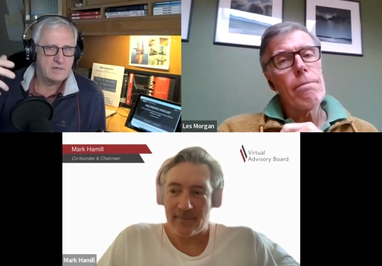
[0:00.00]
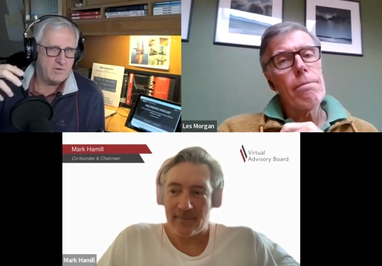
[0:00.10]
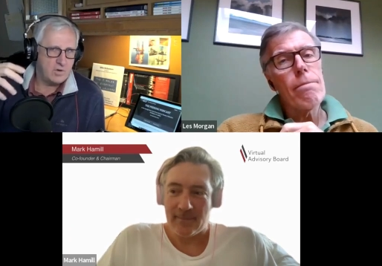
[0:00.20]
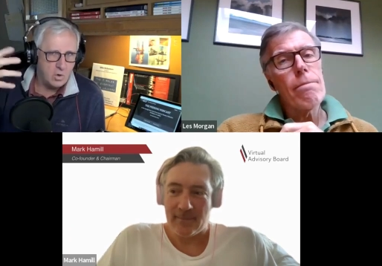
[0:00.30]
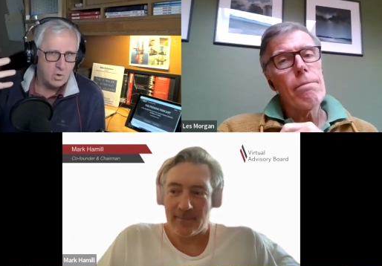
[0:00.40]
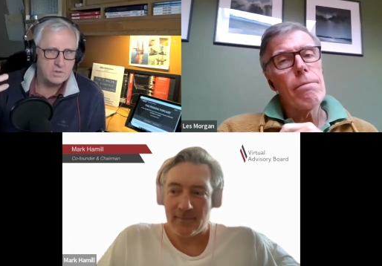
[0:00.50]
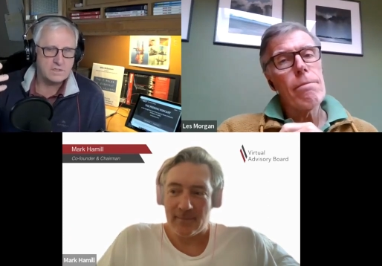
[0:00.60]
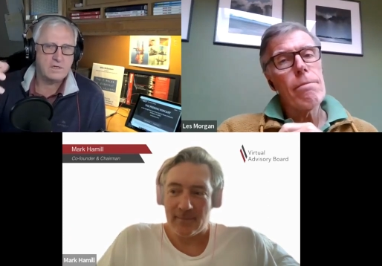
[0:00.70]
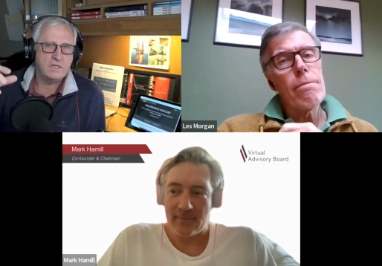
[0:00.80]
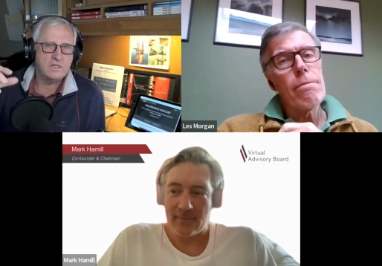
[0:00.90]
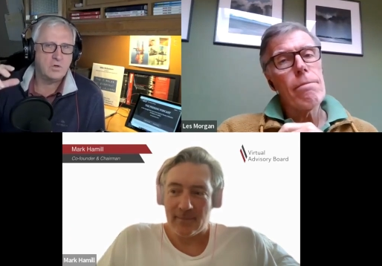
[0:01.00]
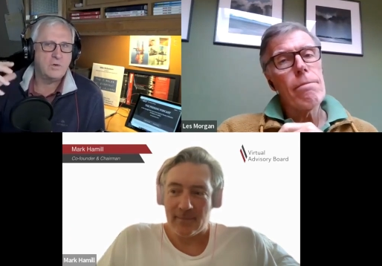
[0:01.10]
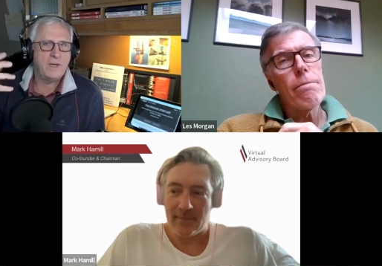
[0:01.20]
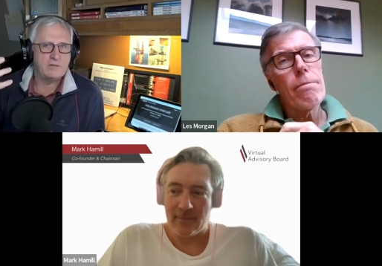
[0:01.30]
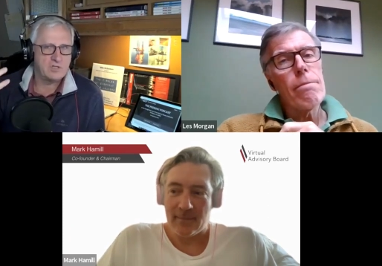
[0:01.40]
Speaker 1: Of course, I talk
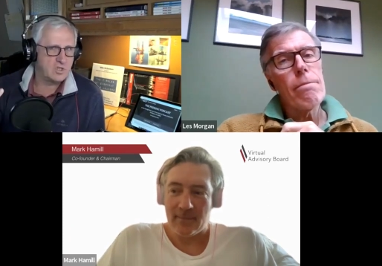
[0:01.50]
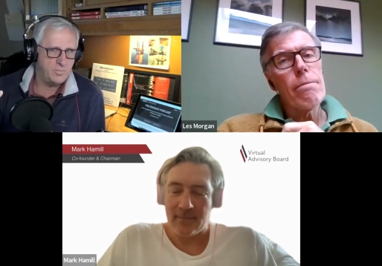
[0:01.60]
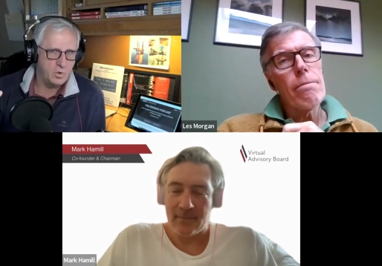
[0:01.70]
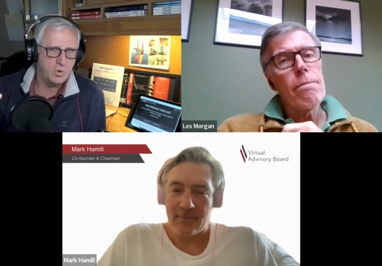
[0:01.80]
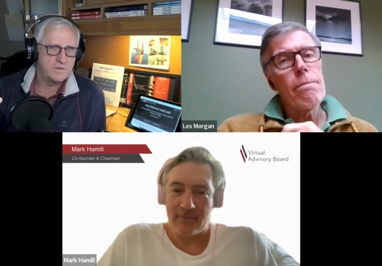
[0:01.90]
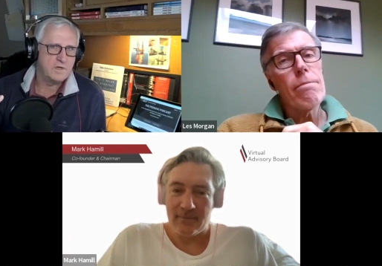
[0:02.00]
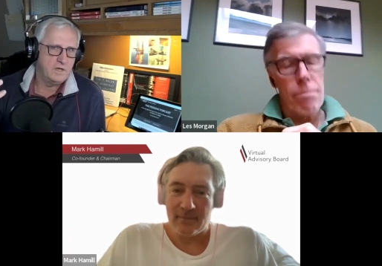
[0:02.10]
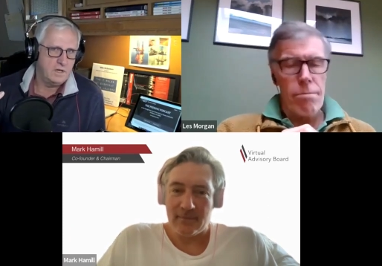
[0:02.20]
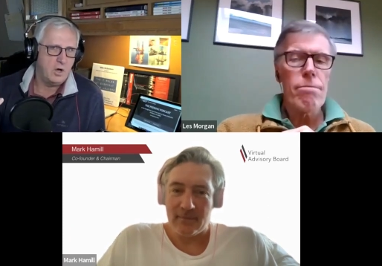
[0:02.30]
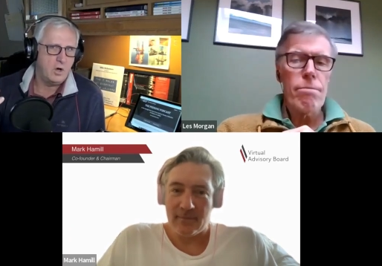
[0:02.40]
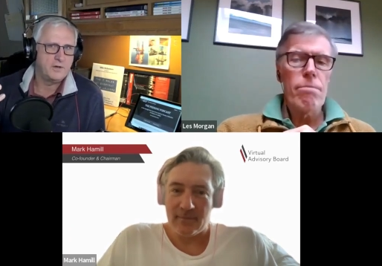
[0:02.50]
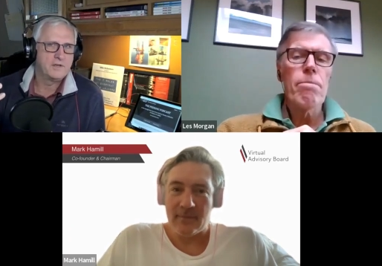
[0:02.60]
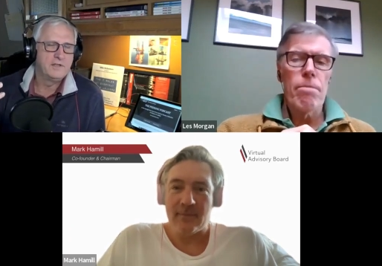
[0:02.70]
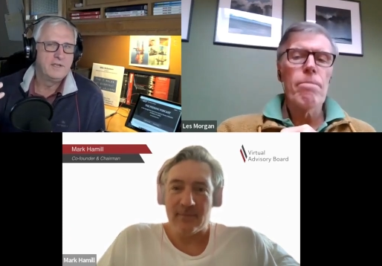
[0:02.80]
about sport a lot.